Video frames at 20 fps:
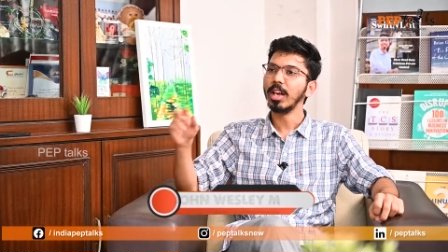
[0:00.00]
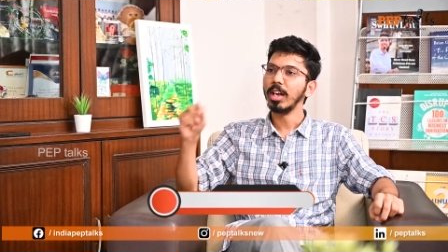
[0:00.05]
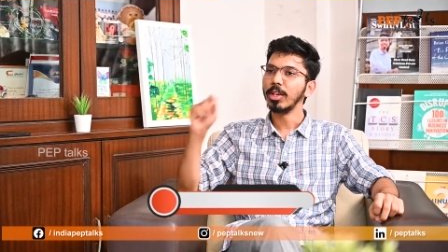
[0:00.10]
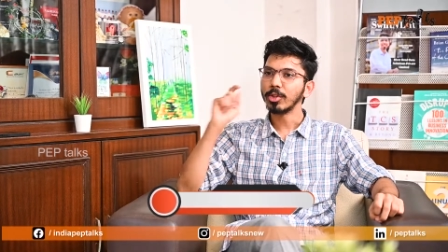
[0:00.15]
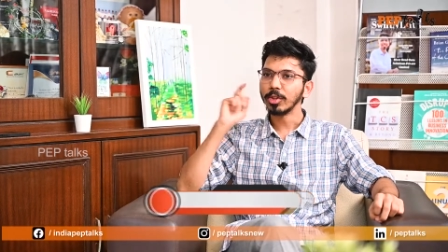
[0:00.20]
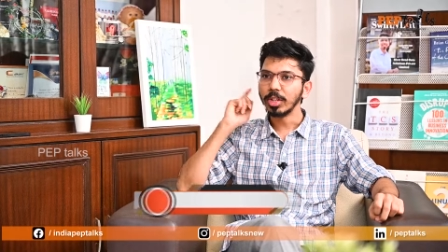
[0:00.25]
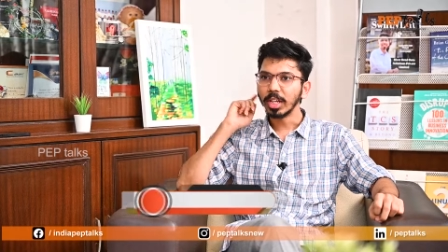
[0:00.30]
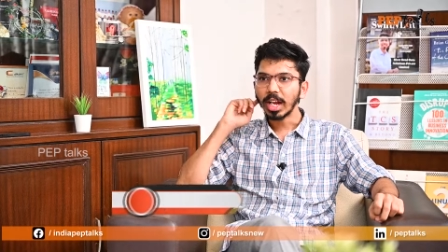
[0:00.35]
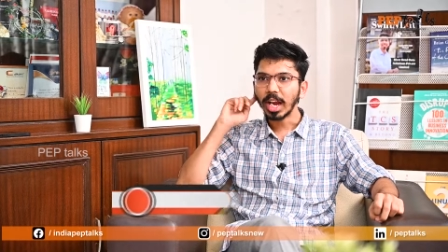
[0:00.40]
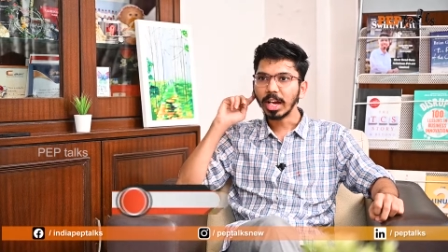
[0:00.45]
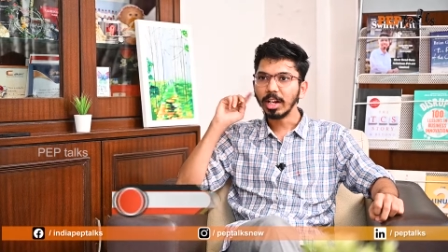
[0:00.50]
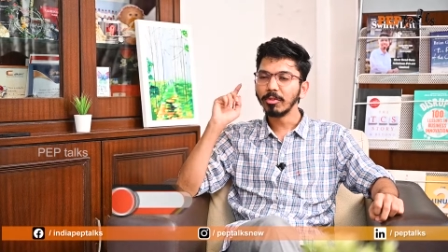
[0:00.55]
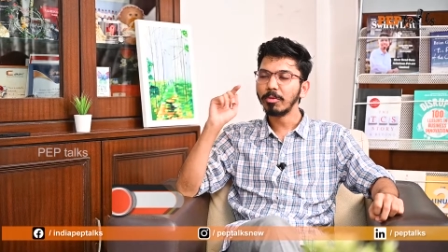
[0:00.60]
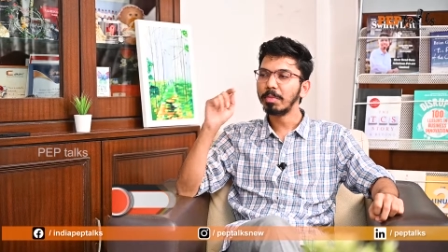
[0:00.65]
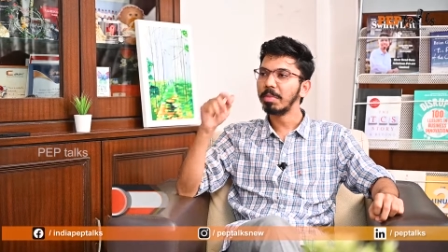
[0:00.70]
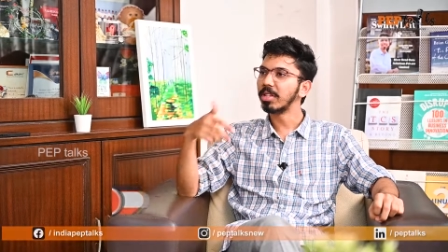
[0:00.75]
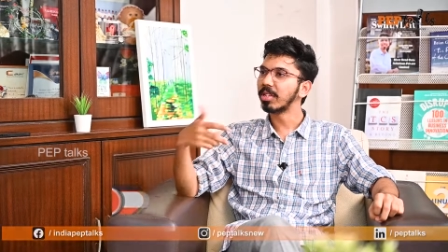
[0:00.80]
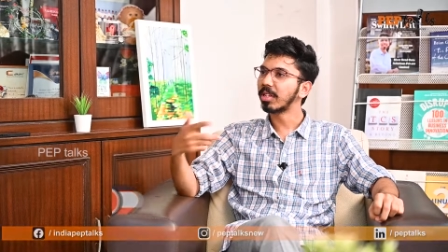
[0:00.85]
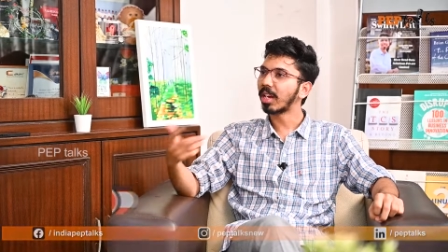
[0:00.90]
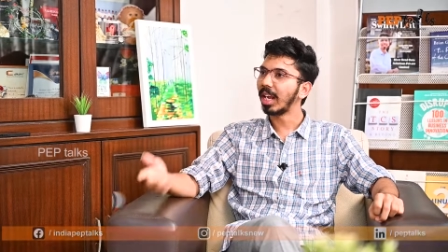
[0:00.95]
So they kind of
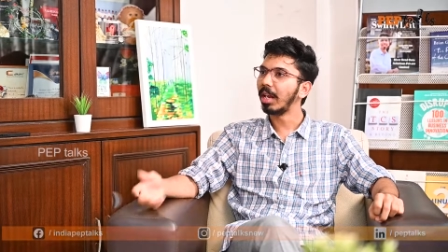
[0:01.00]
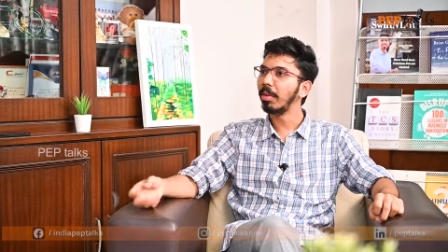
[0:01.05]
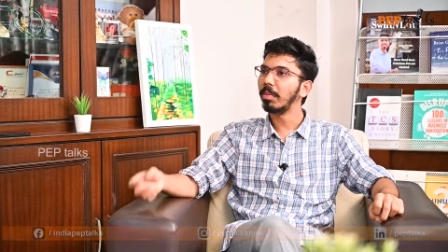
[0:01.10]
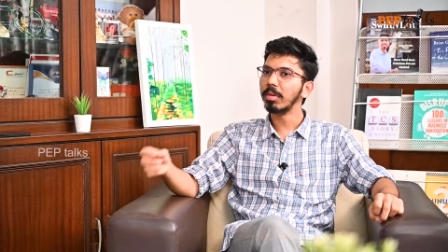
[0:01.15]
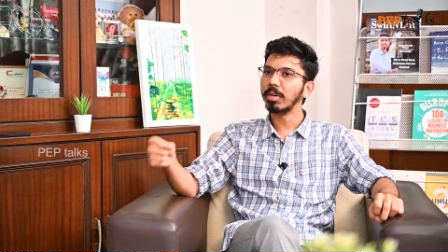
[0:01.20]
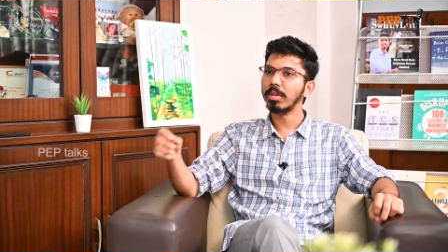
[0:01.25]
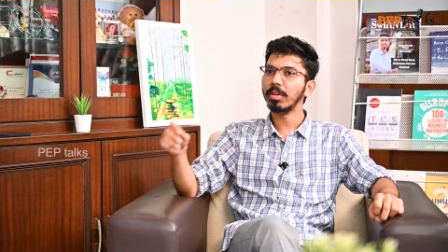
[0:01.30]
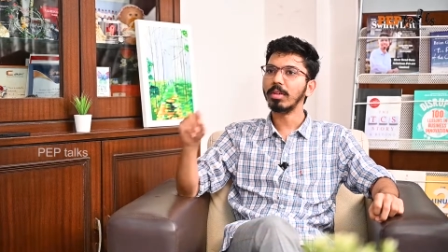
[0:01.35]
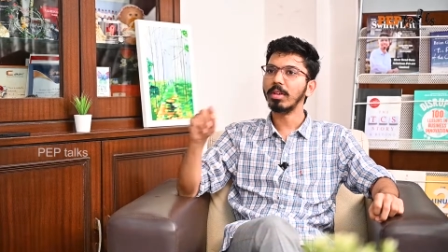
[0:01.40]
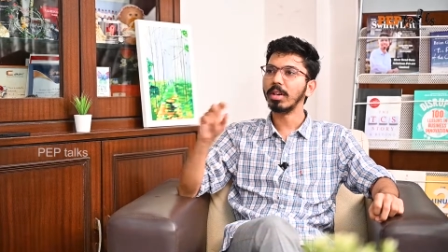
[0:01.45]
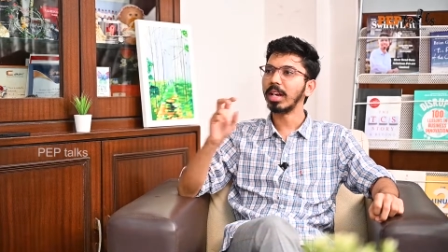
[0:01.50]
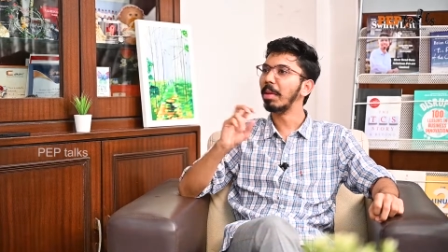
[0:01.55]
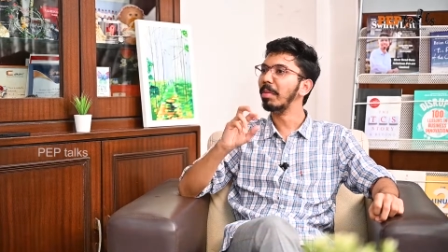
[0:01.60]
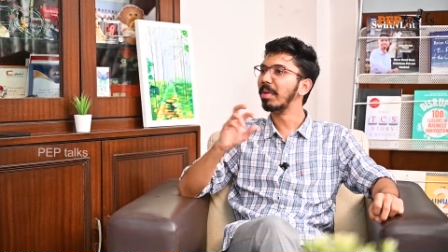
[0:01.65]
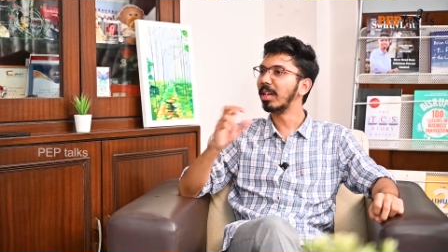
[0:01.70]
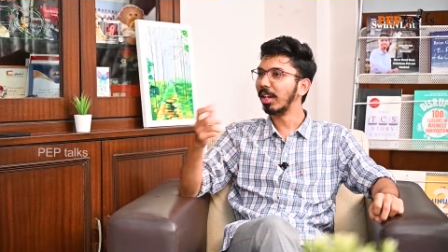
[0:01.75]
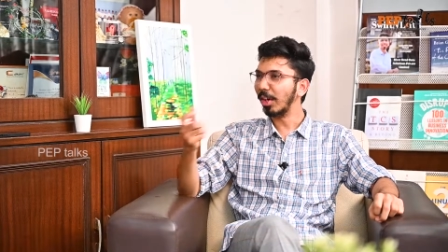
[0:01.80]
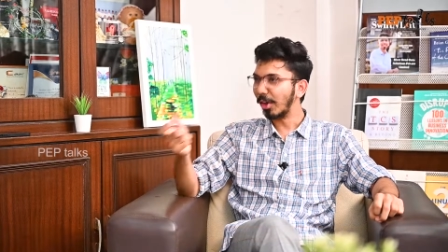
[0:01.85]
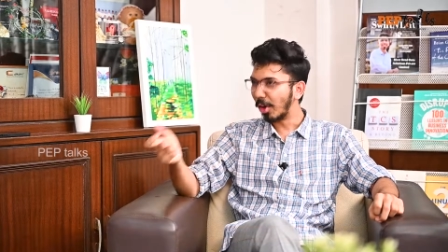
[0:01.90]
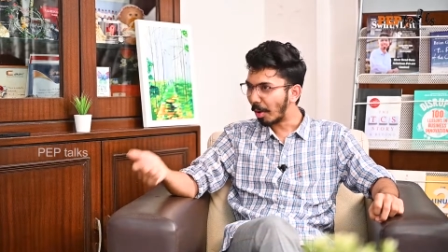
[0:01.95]
prescribe a
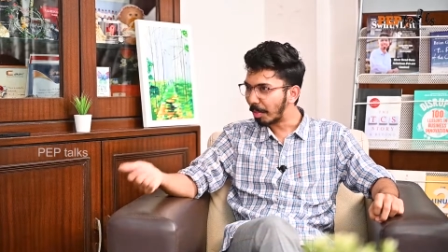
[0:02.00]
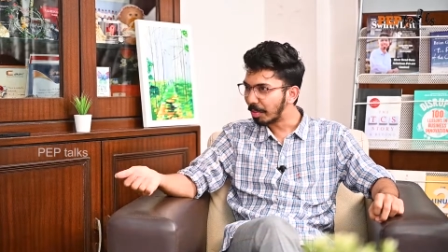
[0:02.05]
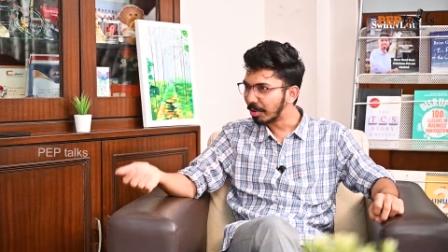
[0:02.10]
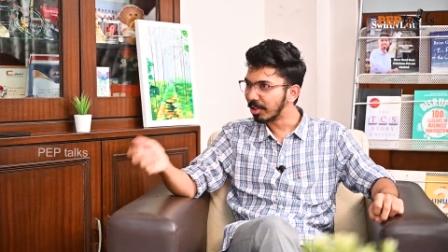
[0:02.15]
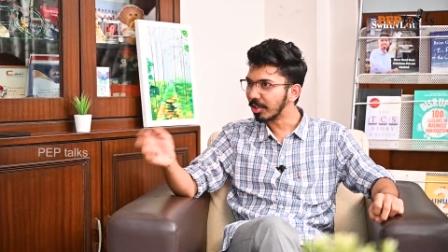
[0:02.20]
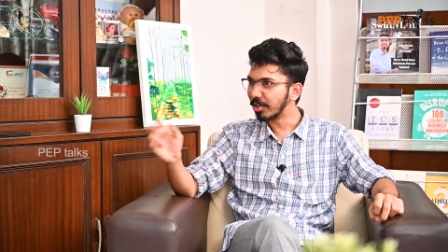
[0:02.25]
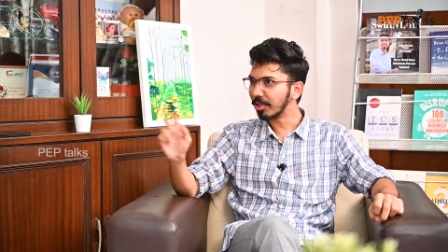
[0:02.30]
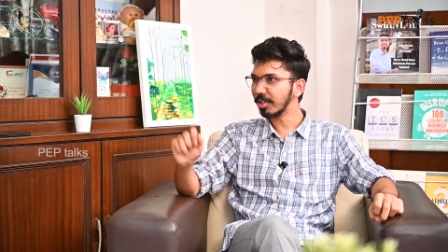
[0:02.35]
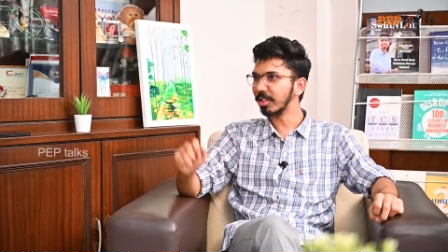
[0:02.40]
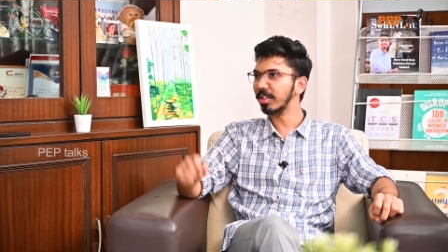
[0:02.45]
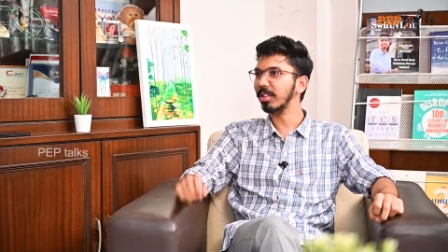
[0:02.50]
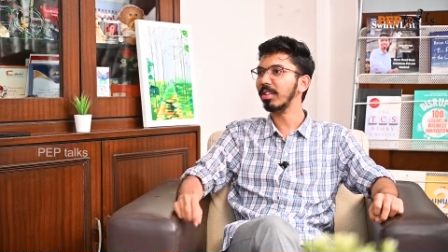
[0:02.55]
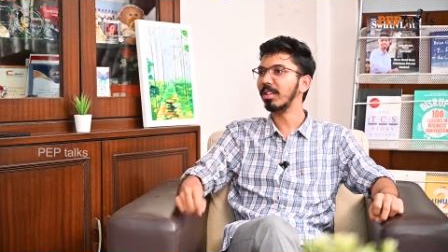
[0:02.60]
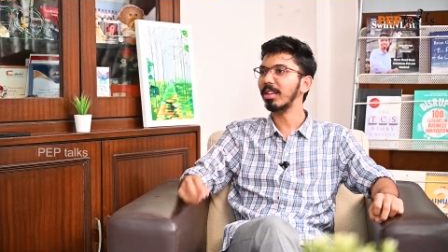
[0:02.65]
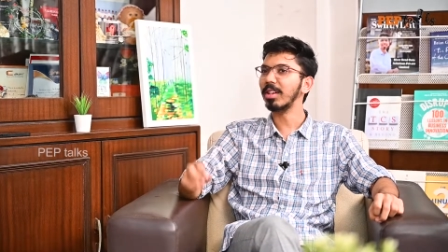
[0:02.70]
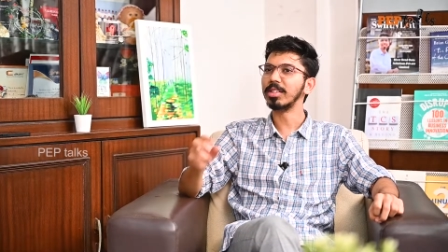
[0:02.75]
chemical composition,